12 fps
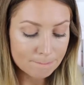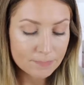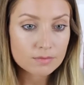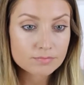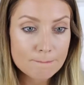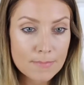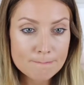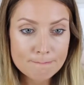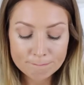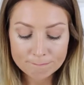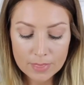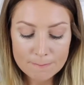just to make them
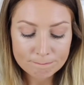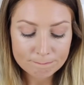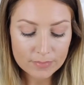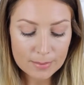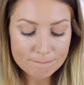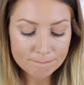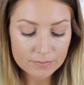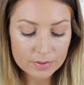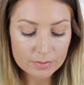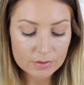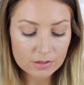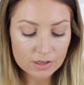pop a little bit.
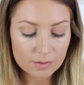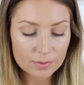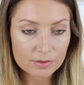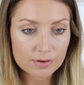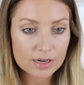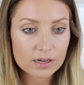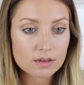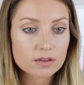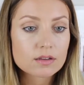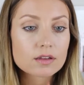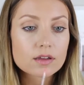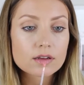Put a little bit right
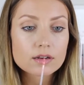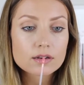on